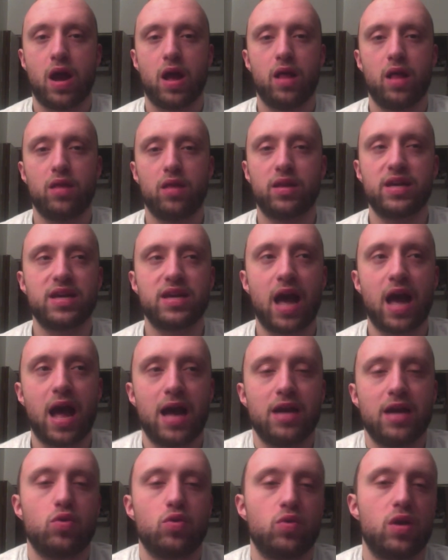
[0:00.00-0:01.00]
Like, I
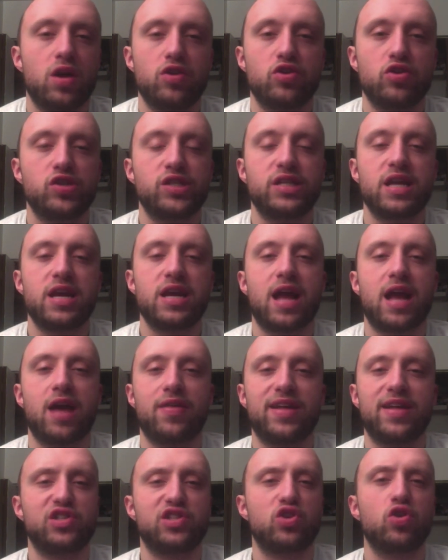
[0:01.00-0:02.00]
don't understand how
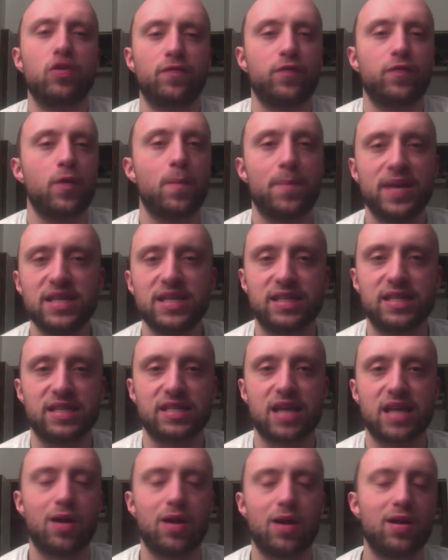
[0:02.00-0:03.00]
that's good for
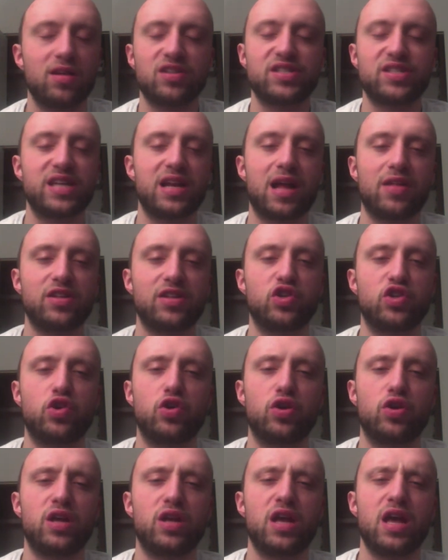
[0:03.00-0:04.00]
business. I don't understand how that's
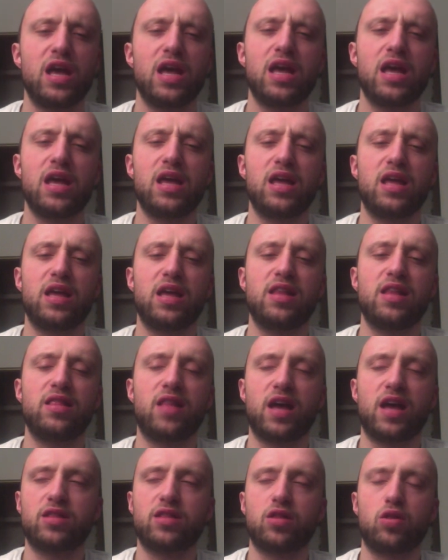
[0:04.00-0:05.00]
good in
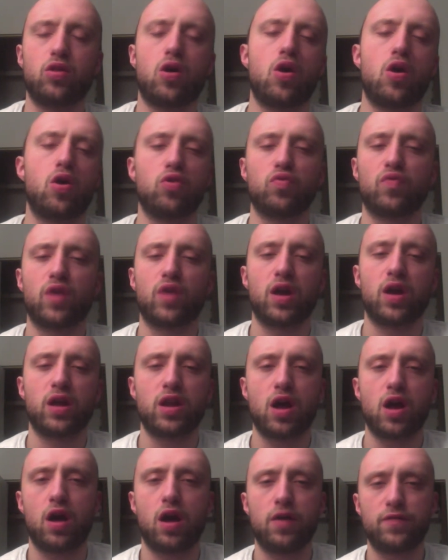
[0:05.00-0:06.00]
like the long run
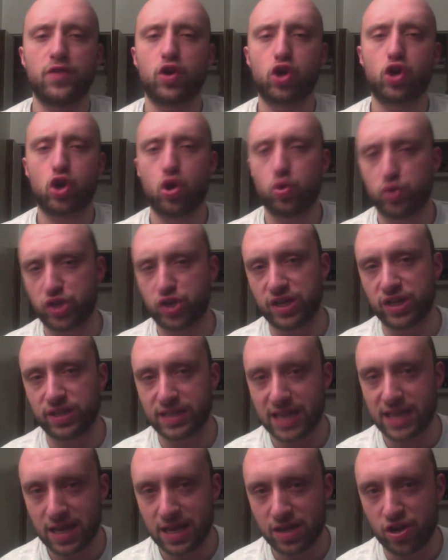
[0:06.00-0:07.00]
of your coaching
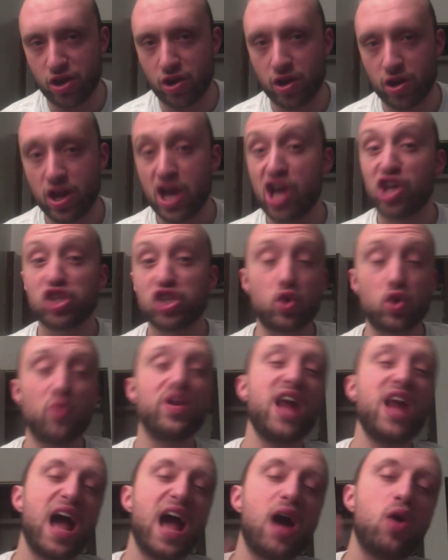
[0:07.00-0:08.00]
tenure. So
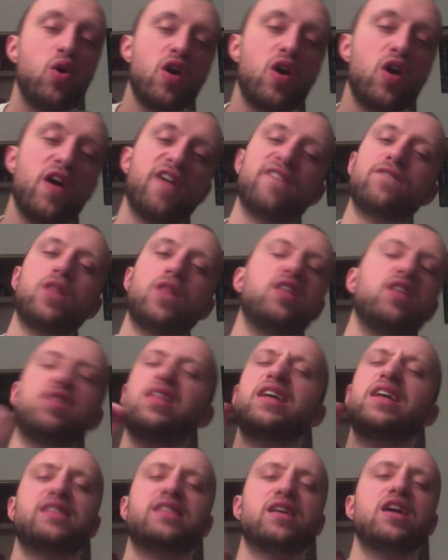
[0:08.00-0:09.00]
now,
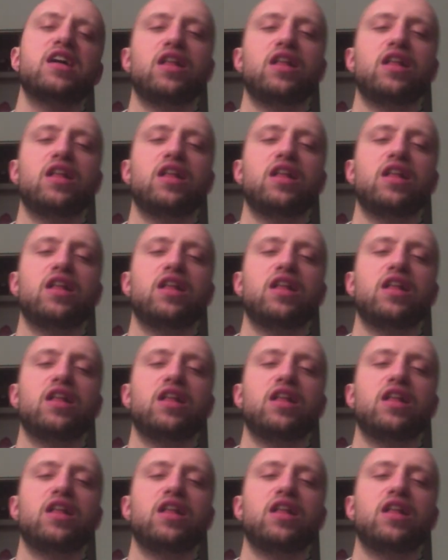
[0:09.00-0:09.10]
let's